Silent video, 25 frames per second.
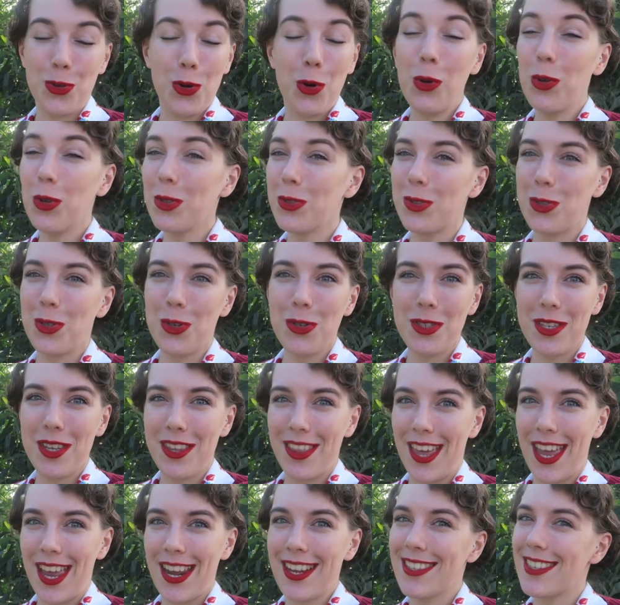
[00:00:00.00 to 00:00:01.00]
all sorts
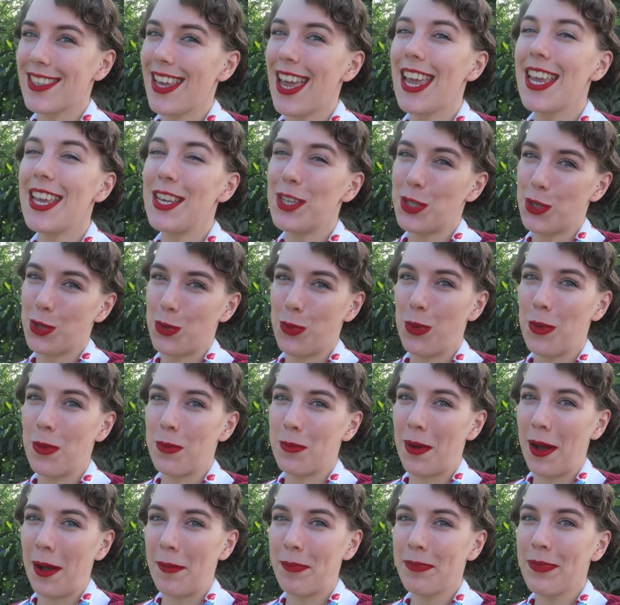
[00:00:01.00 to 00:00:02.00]
of things in
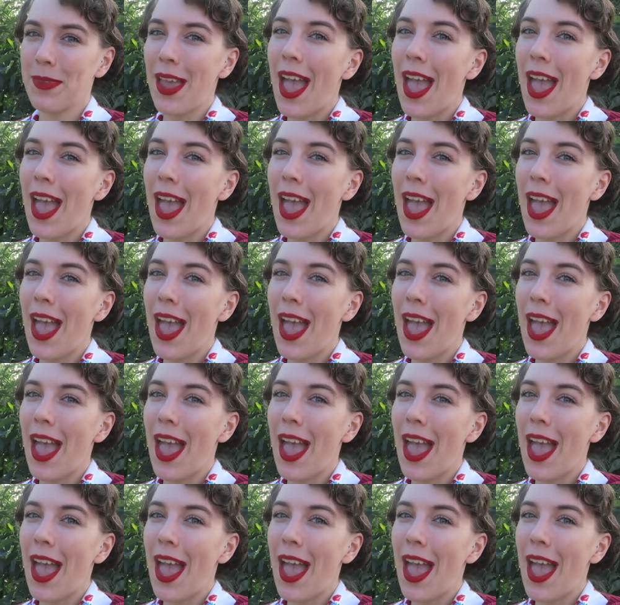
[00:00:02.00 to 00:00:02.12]
Toowoomba.